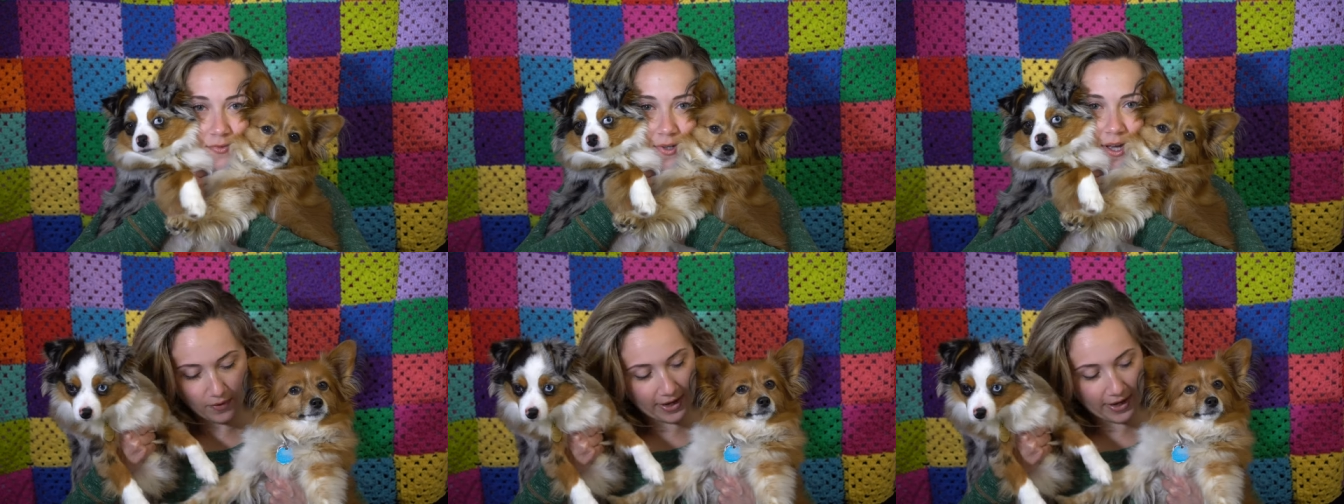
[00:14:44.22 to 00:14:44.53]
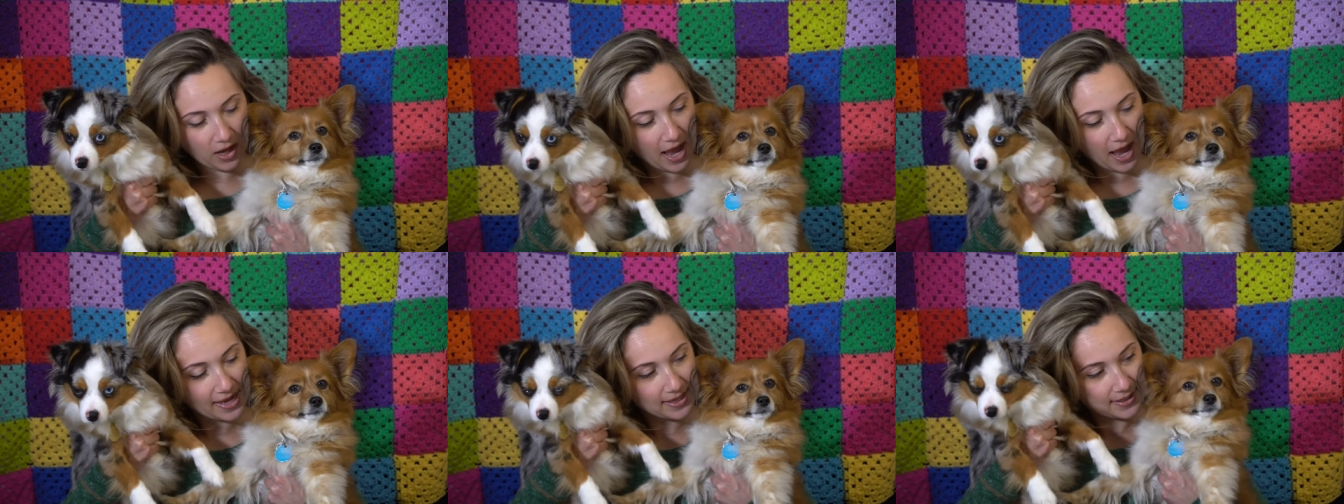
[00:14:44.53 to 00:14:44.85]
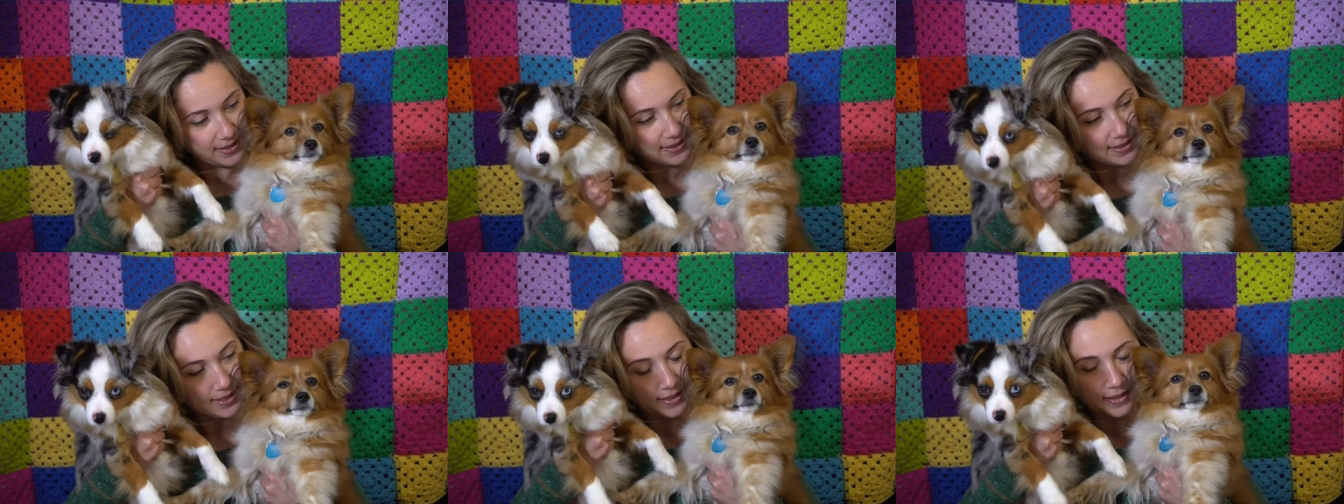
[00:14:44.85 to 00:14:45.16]
Right,
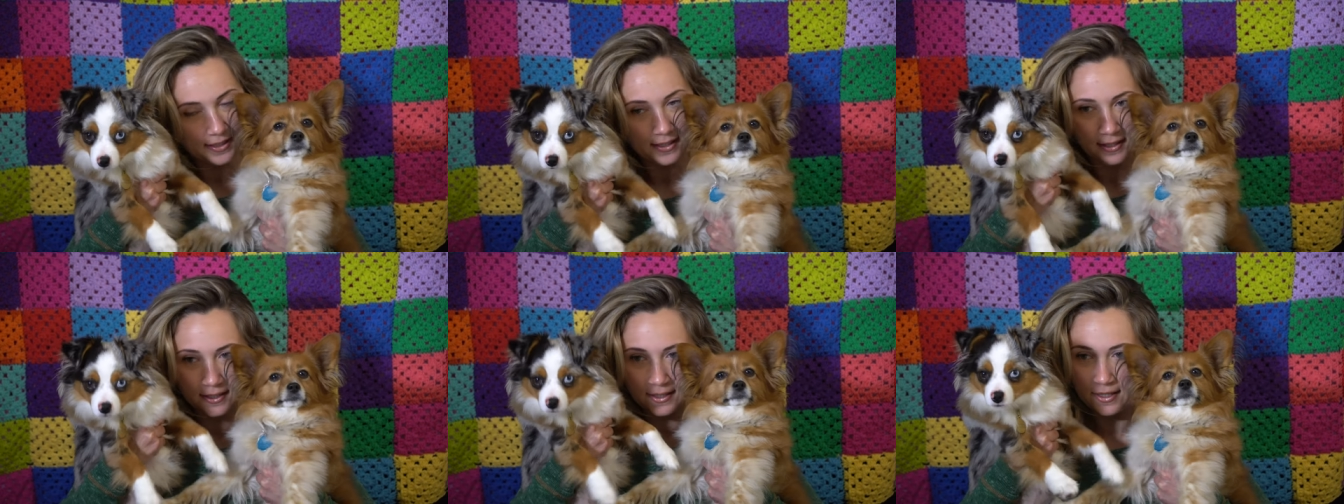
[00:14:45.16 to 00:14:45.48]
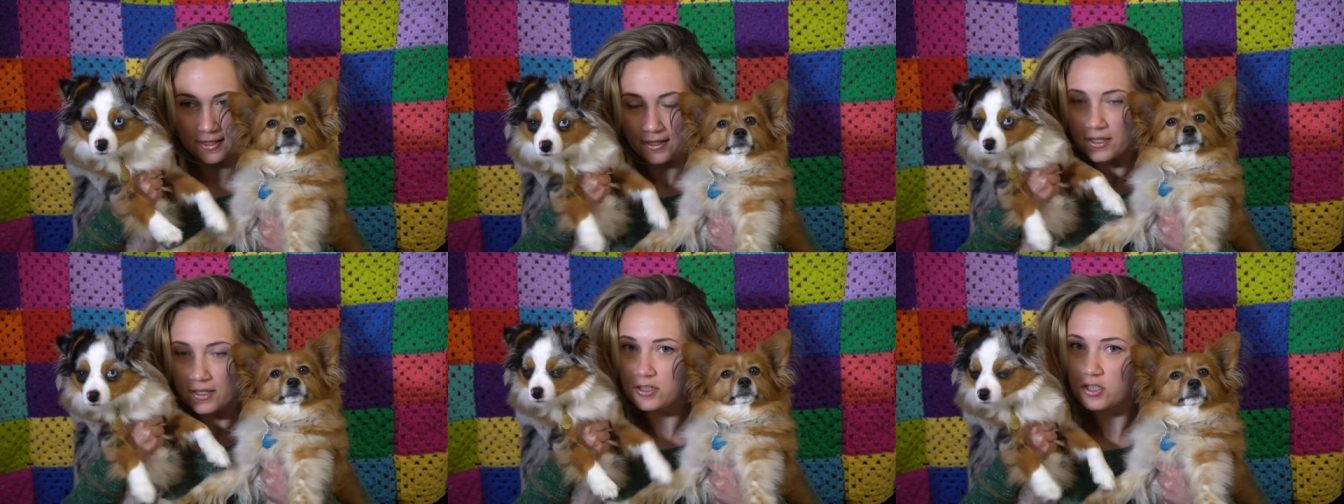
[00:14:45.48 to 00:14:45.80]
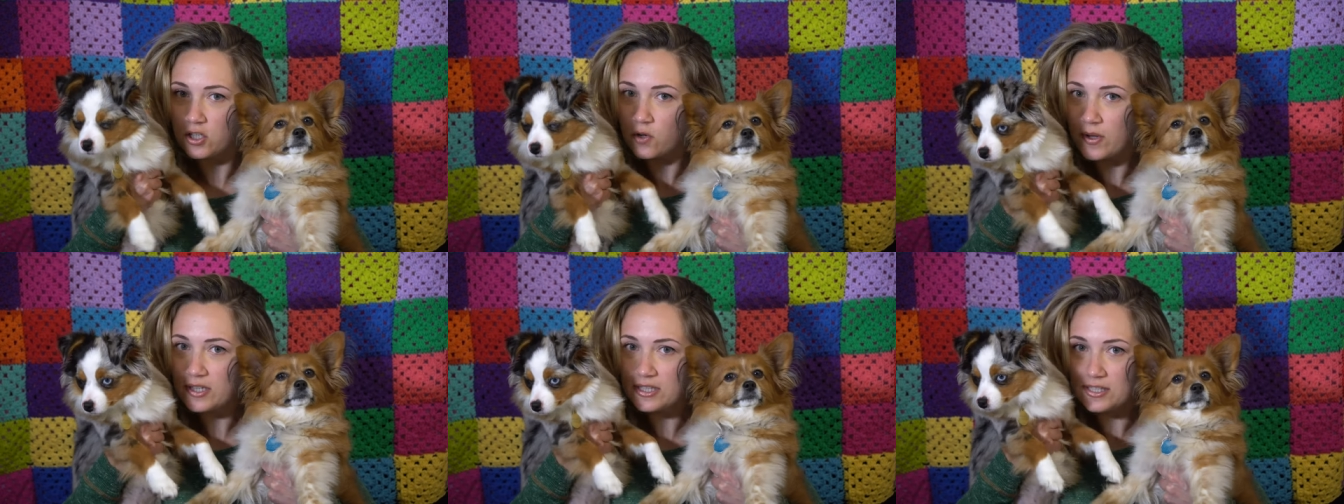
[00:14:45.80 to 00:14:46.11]
guys? You're
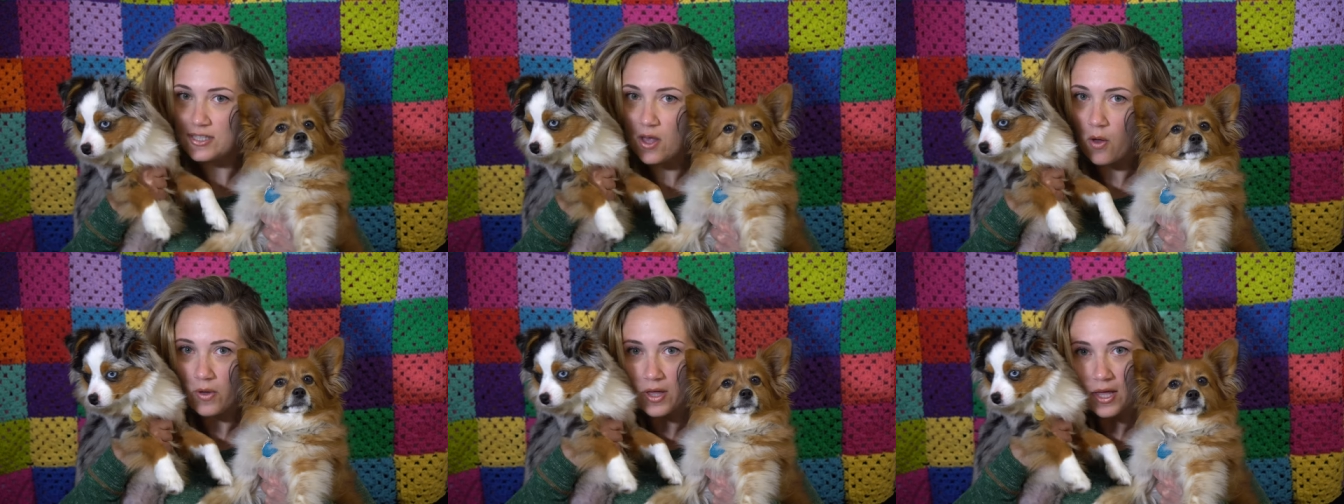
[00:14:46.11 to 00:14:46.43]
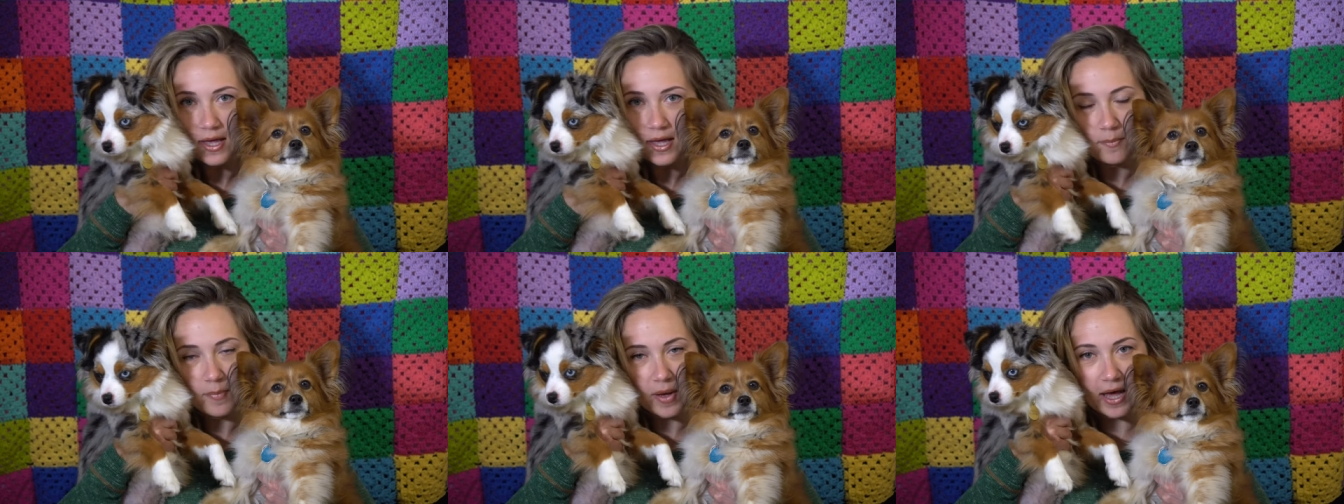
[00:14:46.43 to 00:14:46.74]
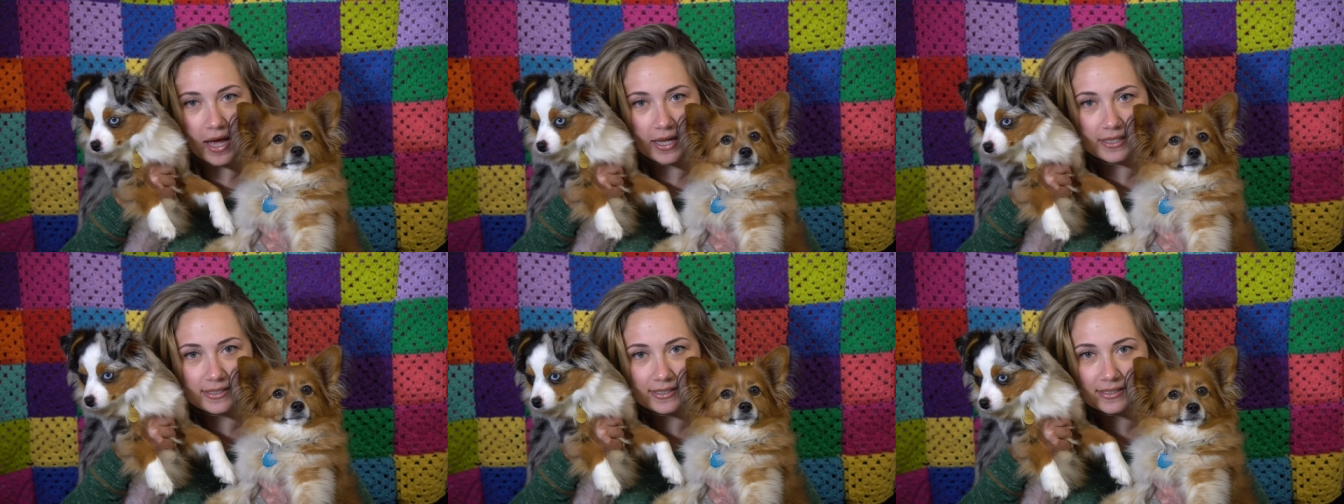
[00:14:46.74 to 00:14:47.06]
doing so good,
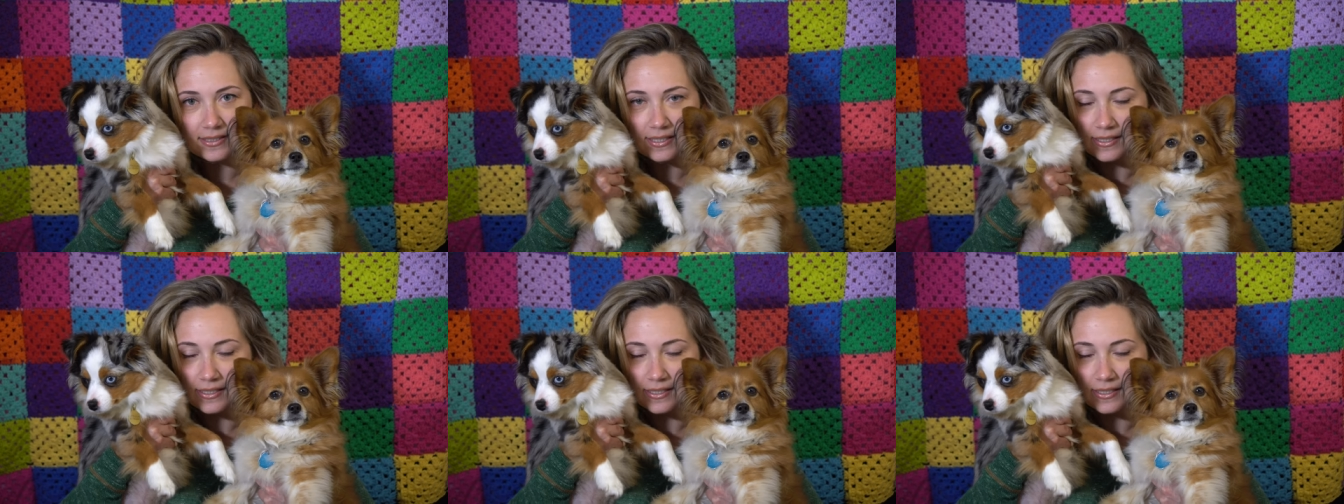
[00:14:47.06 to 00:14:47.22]
buds.